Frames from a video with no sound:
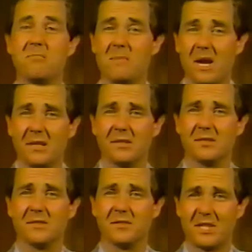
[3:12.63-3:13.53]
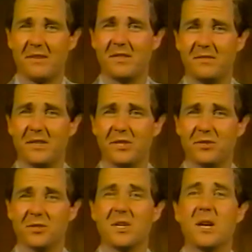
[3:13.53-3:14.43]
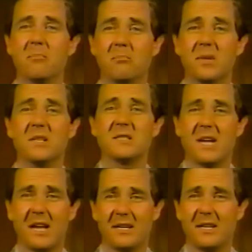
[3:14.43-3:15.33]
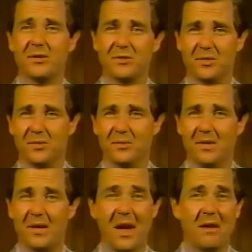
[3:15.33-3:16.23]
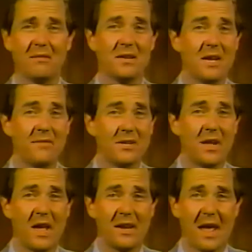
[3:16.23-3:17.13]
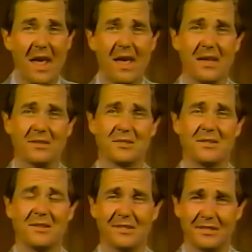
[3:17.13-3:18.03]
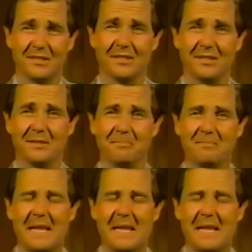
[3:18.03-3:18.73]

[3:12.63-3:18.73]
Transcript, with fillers: and maintenance of safety features must adhere to and even enhance the design.